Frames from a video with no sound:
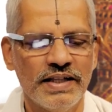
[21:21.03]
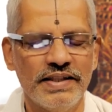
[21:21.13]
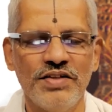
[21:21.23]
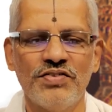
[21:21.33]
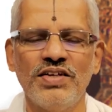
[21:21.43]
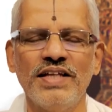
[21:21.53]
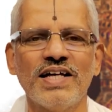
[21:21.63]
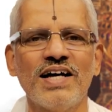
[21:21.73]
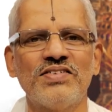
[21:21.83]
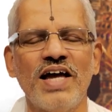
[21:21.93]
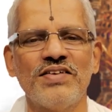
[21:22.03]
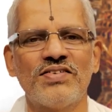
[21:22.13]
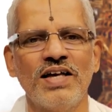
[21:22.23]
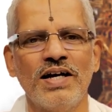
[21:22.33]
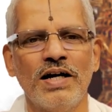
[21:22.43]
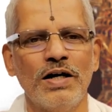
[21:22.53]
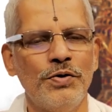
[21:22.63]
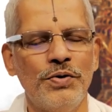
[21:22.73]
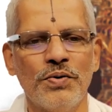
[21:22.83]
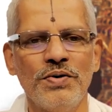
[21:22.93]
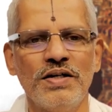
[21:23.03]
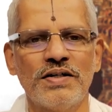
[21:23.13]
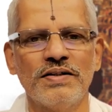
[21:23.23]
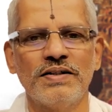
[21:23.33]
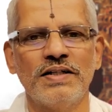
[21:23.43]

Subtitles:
Then Sita says, don't